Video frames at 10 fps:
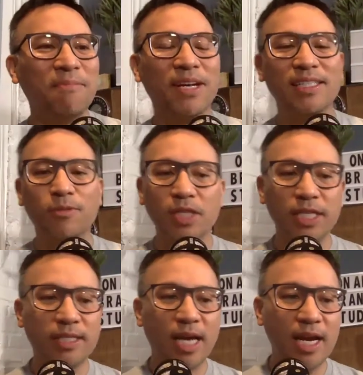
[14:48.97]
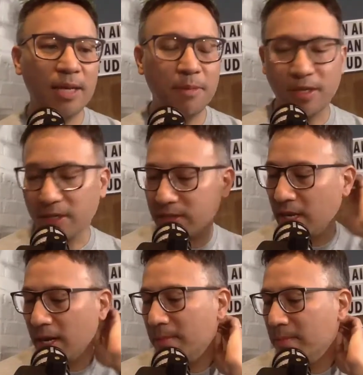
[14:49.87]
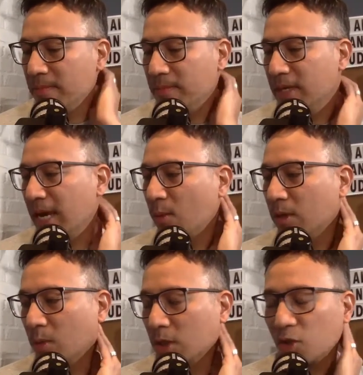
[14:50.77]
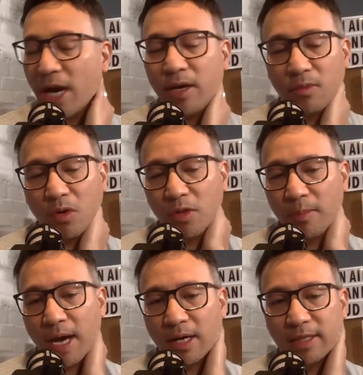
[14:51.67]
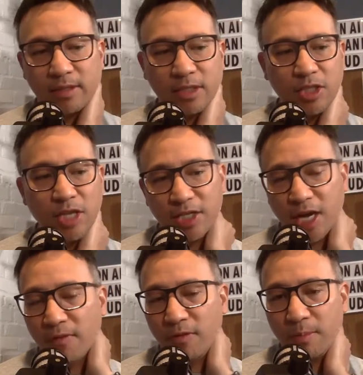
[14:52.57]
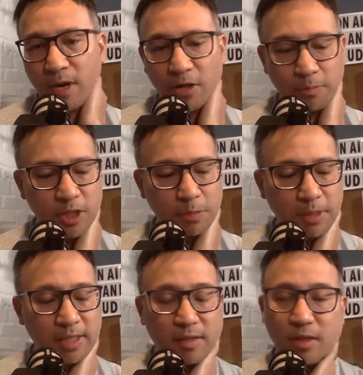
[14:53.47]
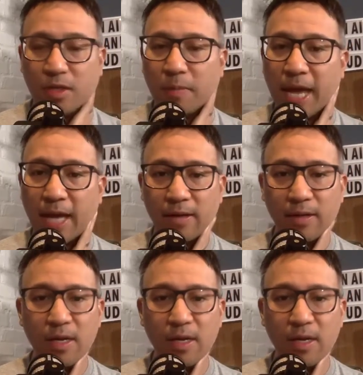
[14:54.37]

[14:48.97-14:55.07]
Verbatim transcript: it's really exciting because, yeah, we're trying to roll them out, honestly, Josh, every month just because of the demand. Wow.